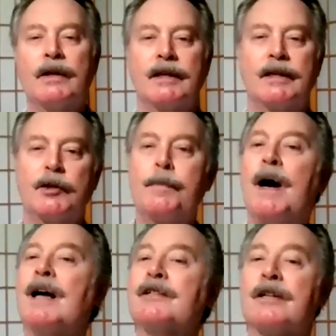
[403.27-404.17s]
into this
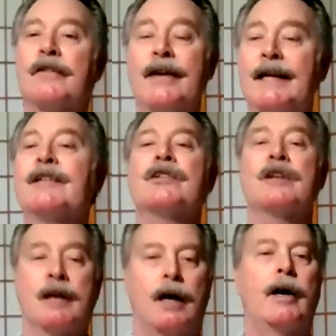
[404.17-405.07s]
positive end
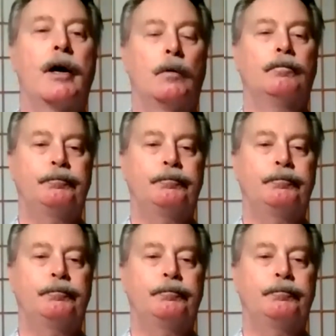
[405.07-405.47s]
scenario.